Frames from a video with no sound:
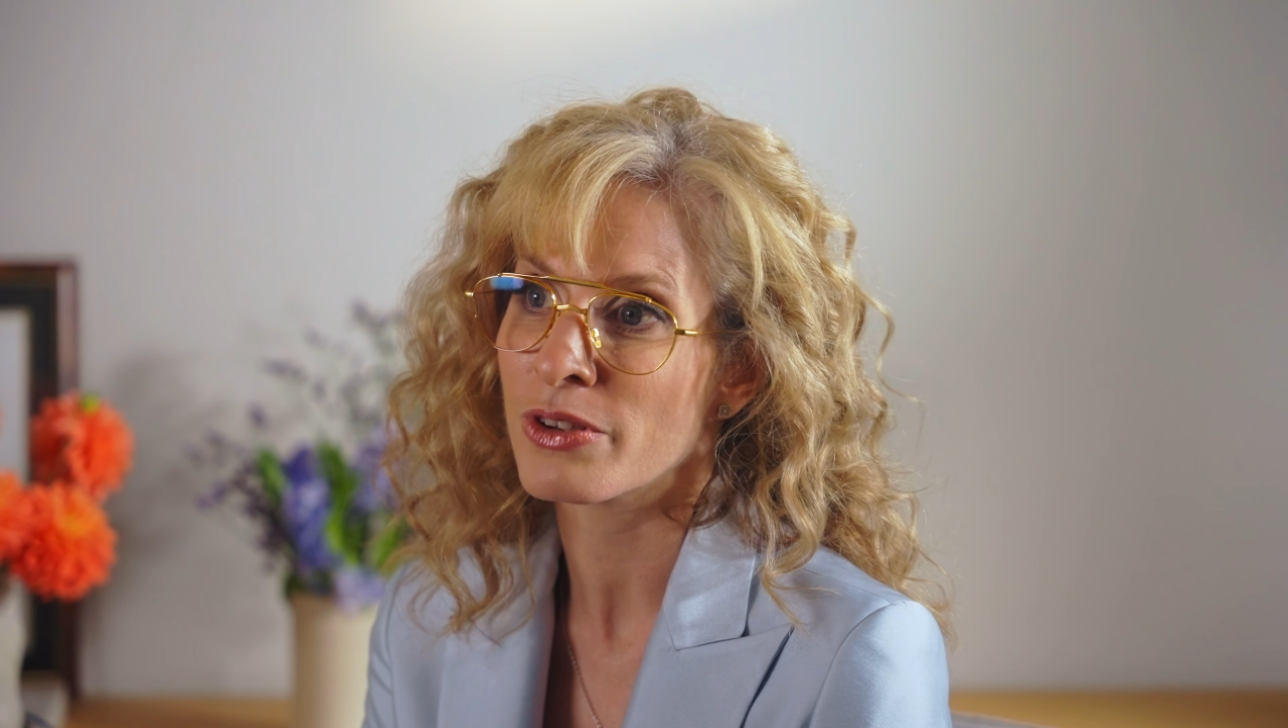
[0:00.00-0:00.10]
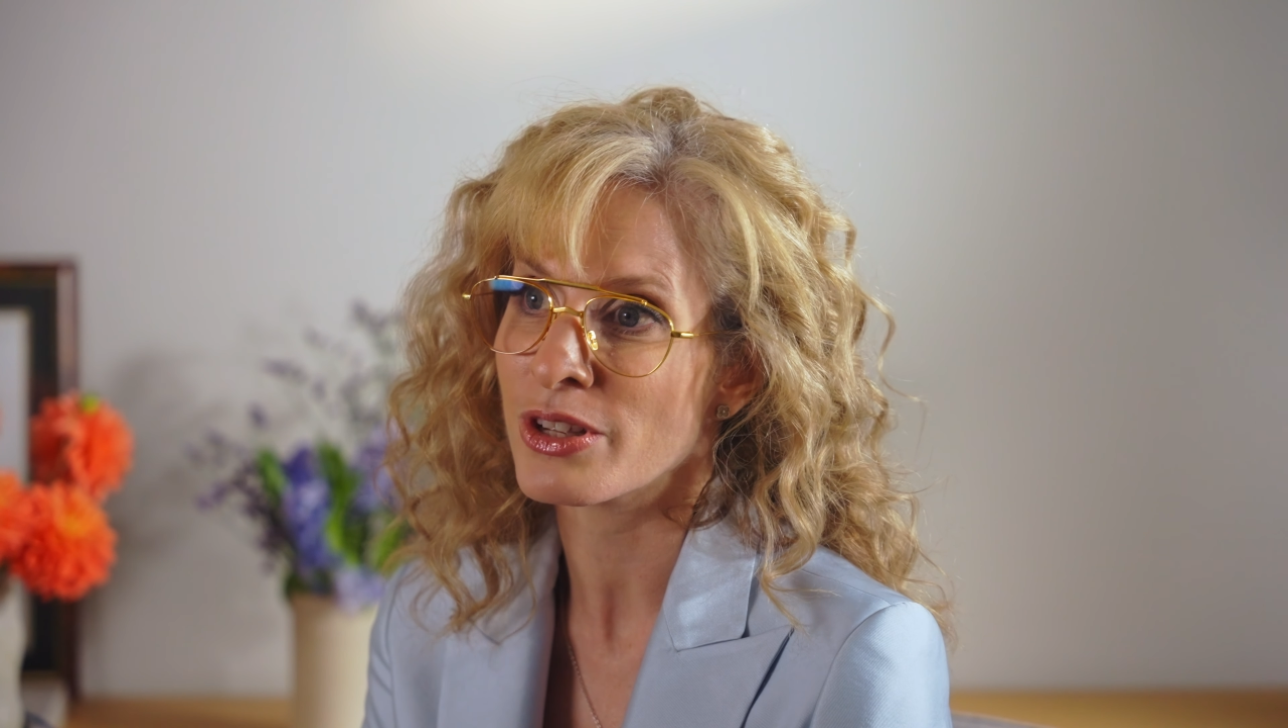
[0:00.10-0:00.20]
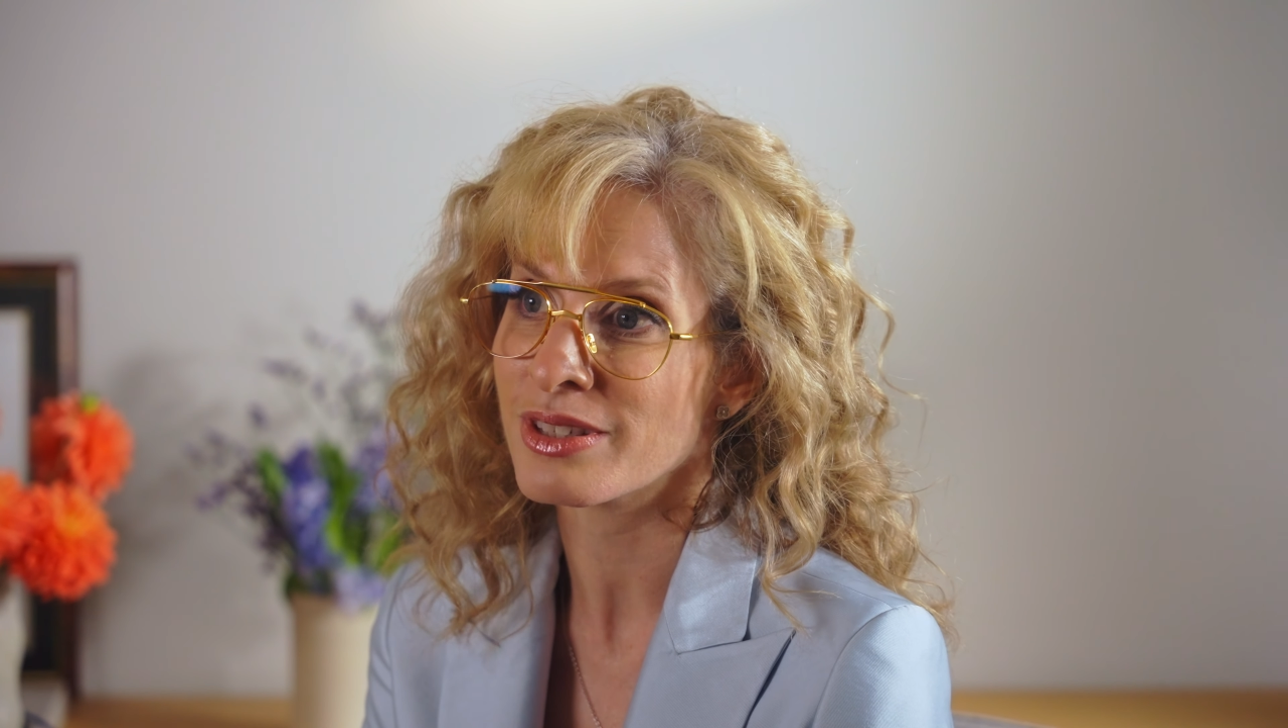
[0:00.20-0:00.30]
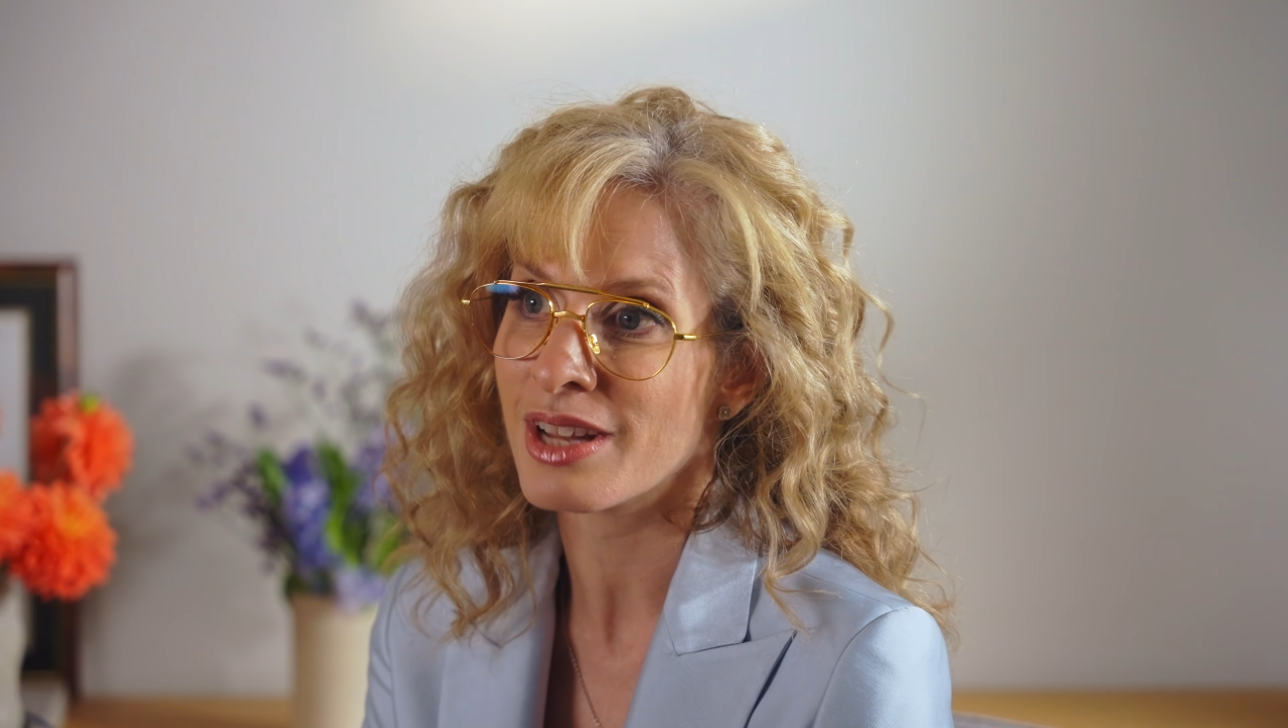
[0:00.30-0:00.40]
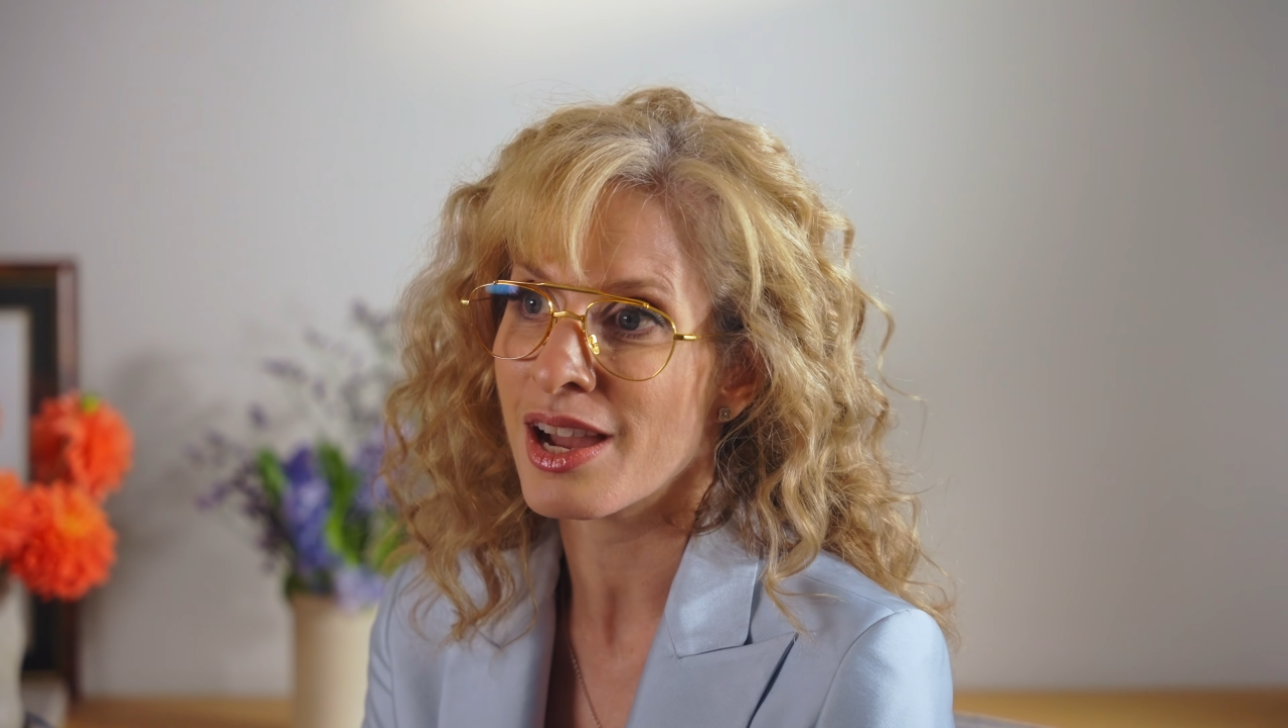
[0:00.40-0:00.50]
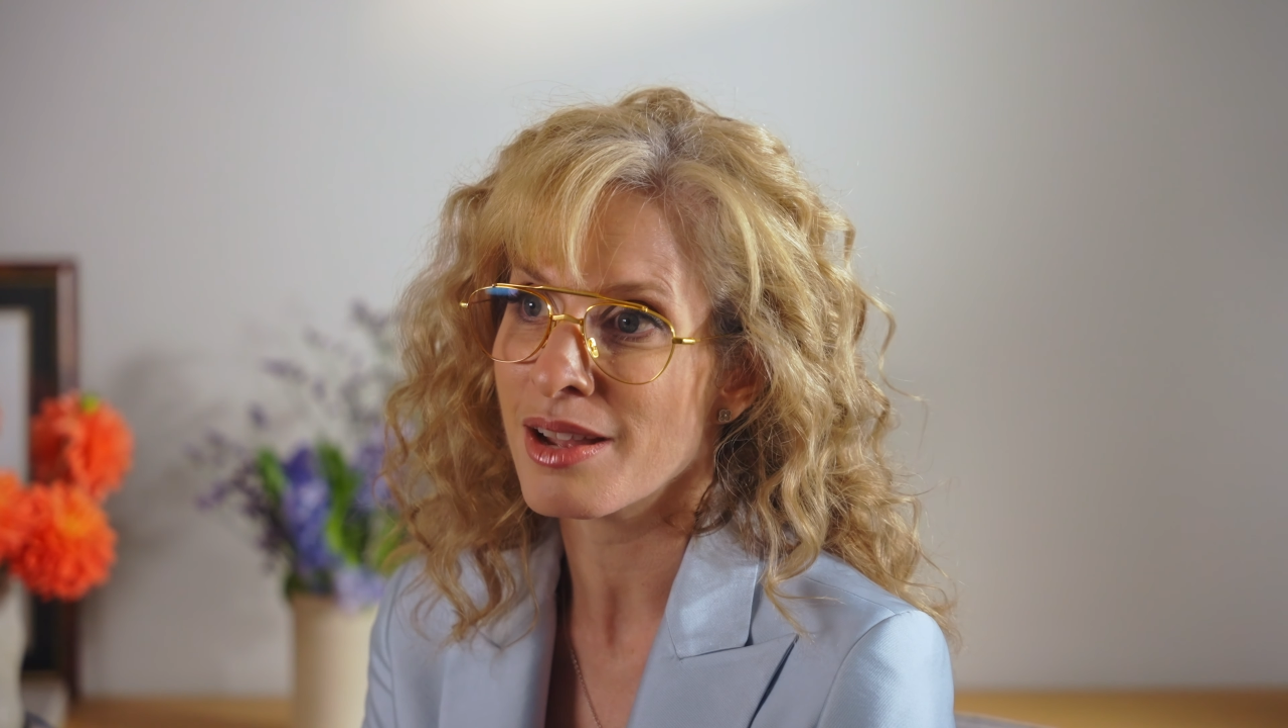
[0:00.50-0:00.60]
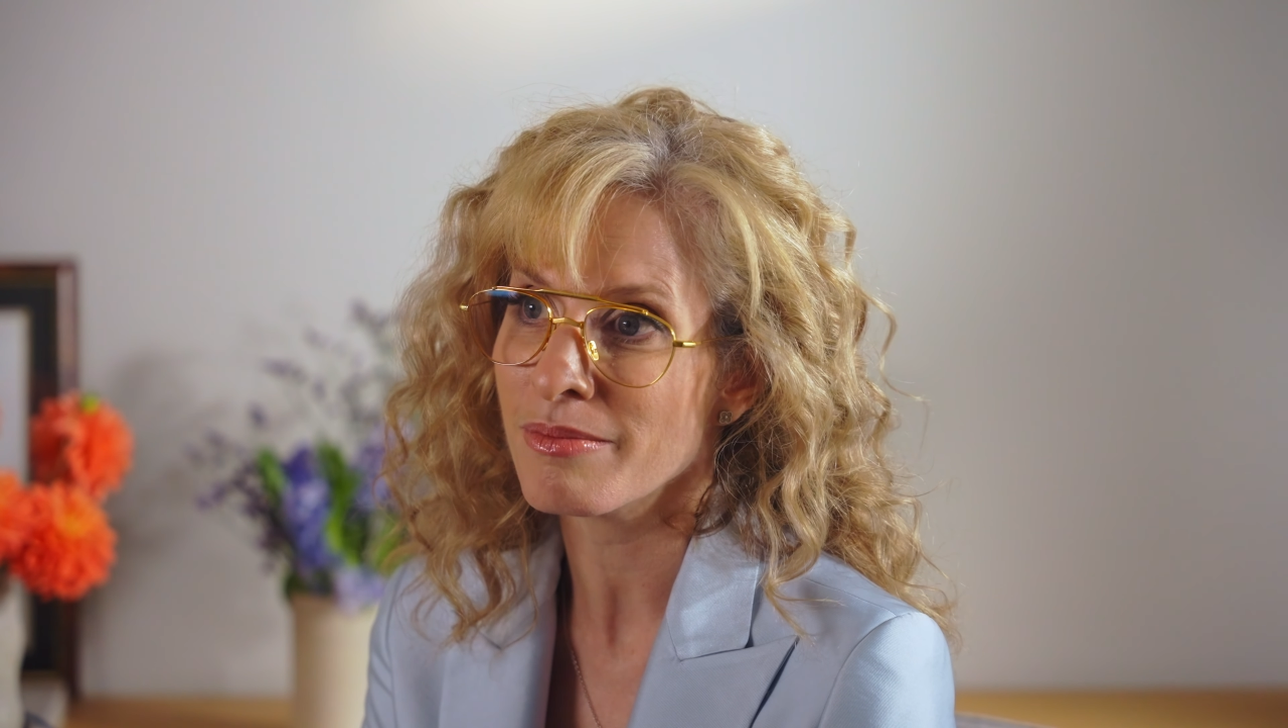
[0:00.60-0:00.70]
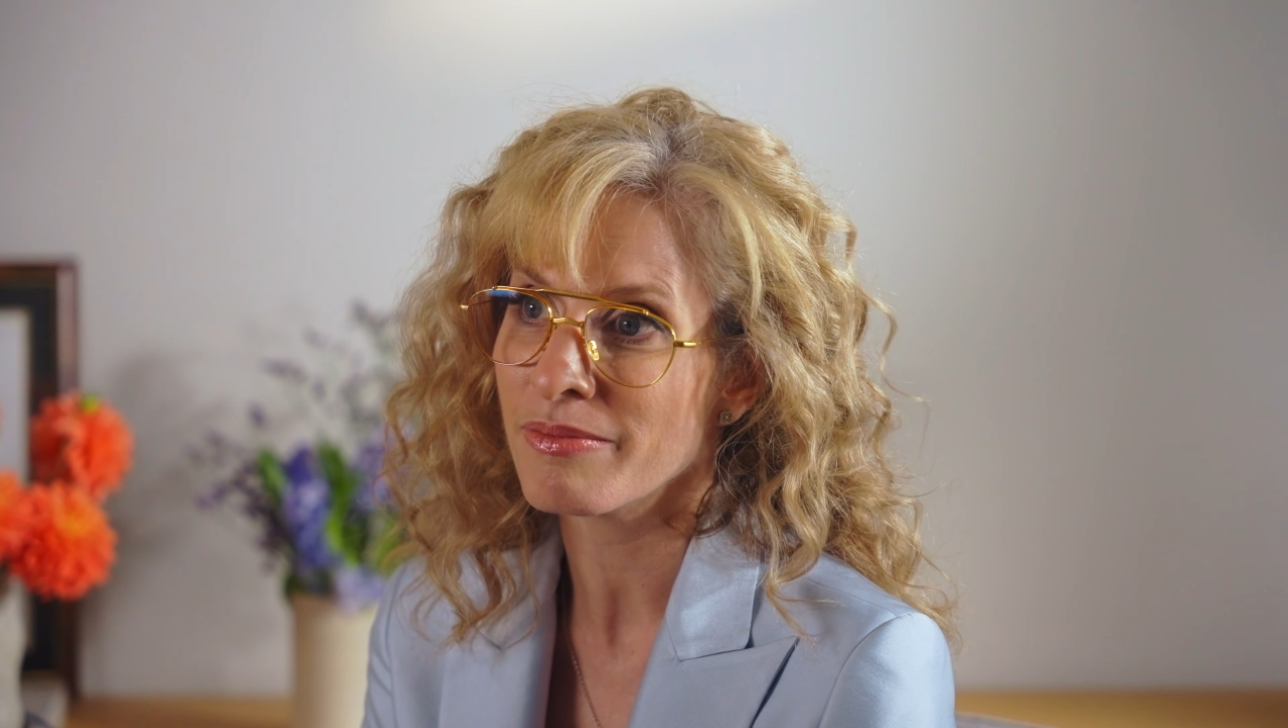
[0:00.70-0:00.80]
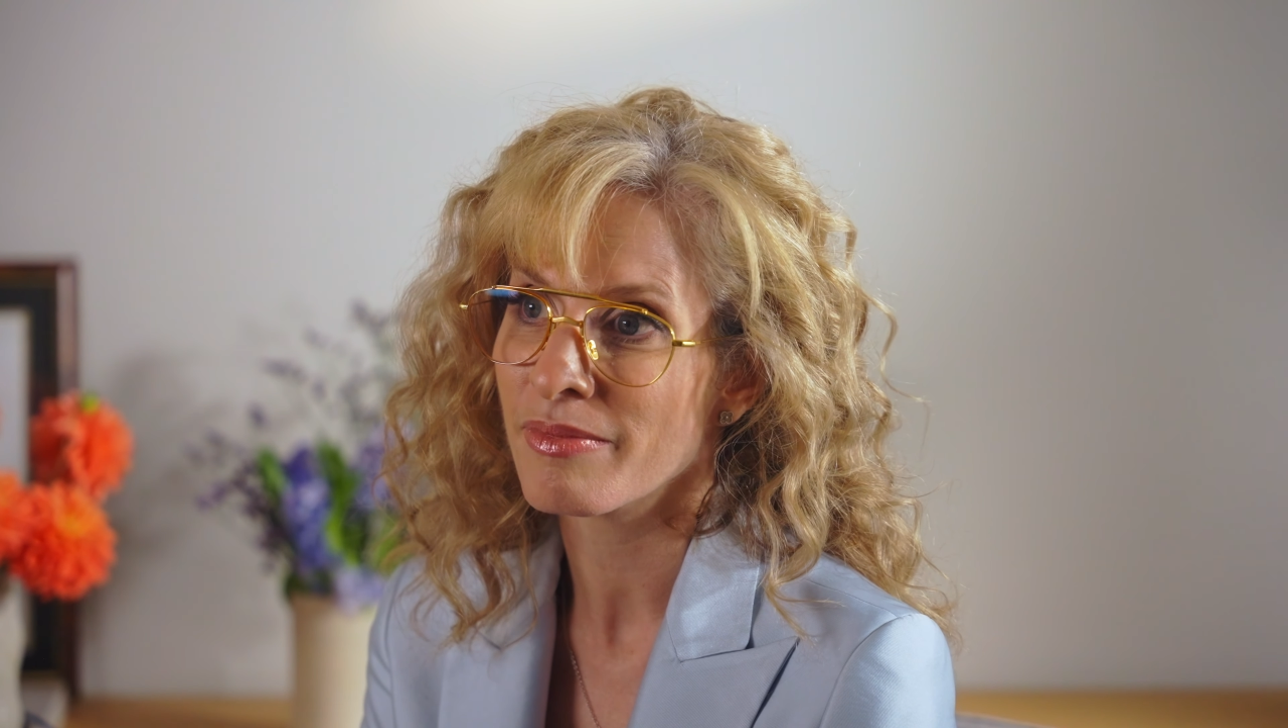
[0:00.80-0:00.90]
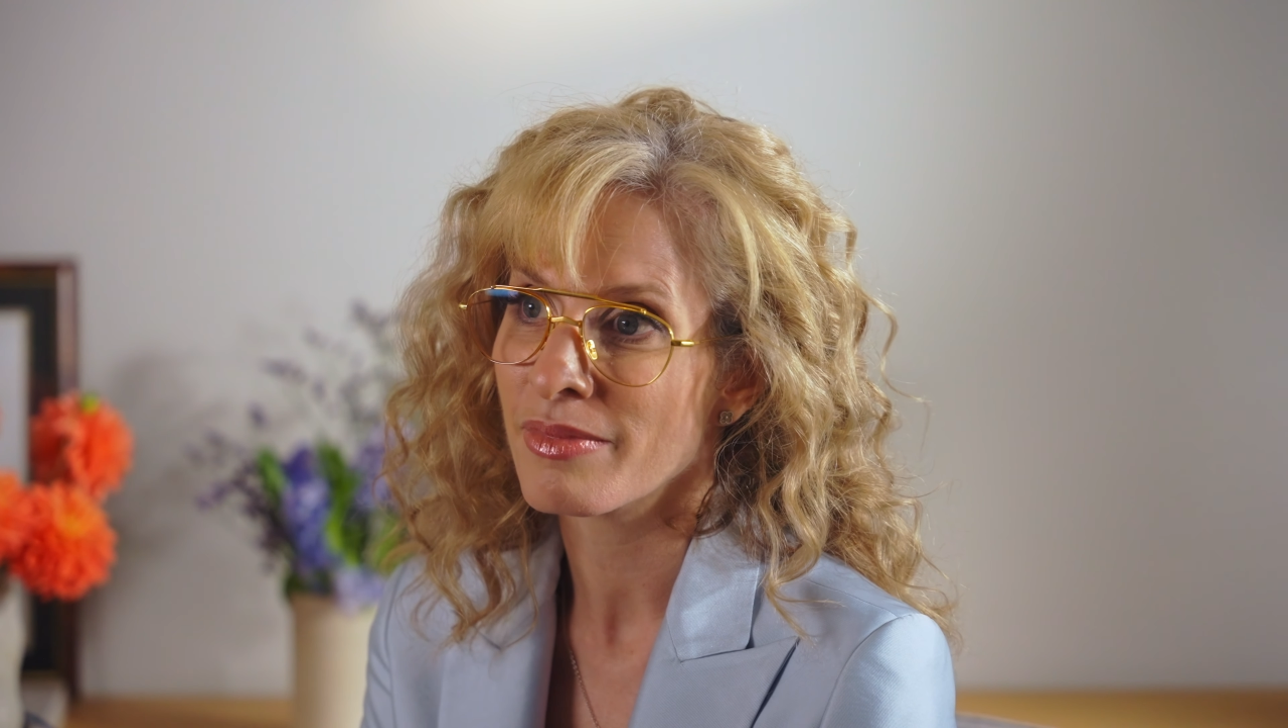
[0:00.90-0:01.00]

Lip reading: first time.